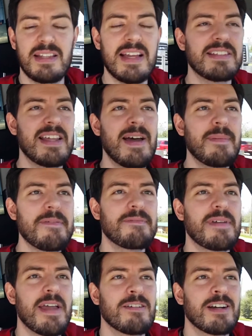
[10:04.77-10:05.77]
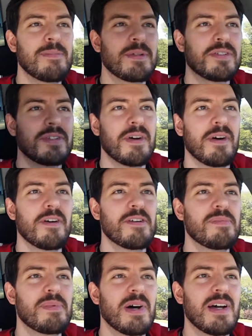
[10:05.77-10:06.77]
Like I said, not my favorite
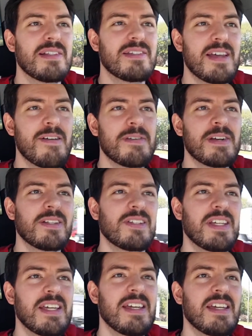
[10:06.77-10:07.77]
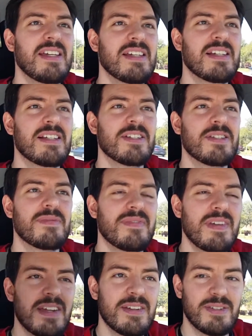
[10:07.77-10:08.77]
episode, but definitely is
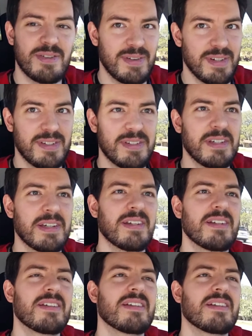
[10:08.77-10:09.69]
interesting.